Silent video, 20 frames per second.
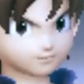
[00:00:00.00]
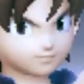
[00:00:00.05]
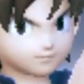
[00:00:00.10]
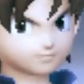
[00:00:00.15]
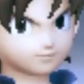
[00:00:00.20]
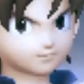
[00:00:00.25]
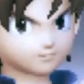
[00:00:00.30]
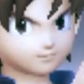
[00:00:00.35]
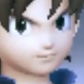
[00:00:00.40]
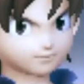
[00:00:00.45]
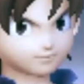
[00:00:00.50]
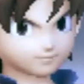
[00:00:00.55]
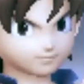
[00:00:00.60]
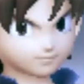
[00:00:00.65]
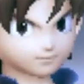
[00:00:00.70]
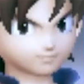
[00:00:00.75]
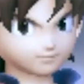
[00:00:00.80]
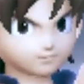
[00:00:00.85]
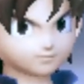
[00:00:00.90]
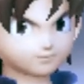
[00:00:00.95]
just like a
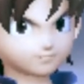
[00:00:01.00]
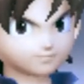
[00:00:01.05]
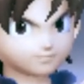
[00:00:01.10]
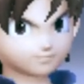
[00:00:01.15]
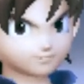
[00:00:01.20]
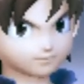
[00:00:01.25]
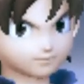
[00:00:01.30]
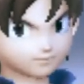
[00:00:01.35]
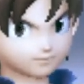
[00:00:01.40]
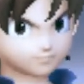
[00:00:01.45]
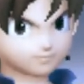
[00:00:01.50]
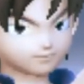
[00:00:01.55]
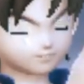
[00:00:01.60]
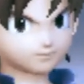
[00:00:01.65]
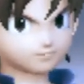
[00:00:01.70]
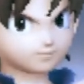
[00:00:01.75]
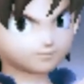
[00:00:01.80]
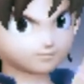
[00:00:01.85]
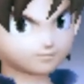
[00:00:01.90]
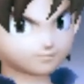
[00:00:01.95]
little too goofy
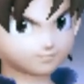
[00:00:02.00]
looking,